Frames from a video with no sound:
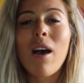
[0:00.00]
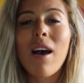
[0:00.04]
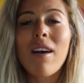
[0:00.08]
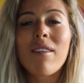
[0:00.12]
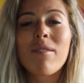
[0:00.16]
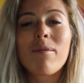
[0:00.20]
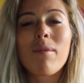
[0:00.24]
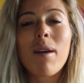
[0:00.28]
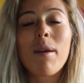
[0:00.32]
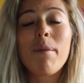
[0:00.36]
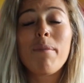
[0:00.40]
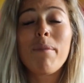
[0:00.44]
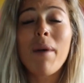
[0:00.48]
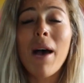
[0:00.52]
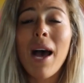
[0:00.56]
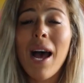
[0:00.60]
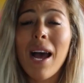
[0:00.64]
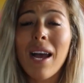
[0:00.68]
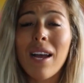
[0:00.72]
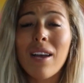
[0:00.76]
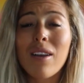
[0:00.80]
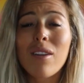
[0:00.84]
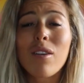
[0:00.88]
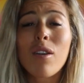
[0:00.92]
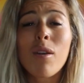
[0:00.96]
have my
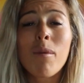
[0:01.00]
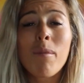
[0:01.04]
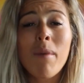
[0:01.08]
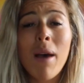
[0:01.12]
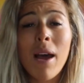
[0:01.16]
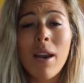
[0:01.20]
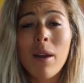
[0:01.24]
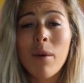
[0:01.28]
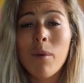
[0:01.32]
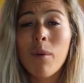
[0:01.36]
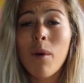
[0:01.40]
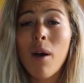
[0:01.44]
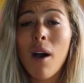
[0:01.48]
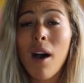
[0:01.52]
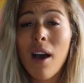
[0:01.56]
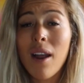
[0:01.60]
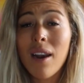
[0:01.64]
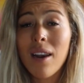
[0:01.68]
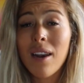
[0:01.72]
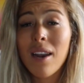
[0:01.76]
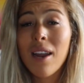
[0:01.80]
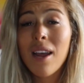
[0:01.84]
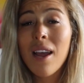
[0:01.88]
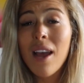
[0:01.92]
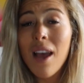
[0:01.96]
back no matter what.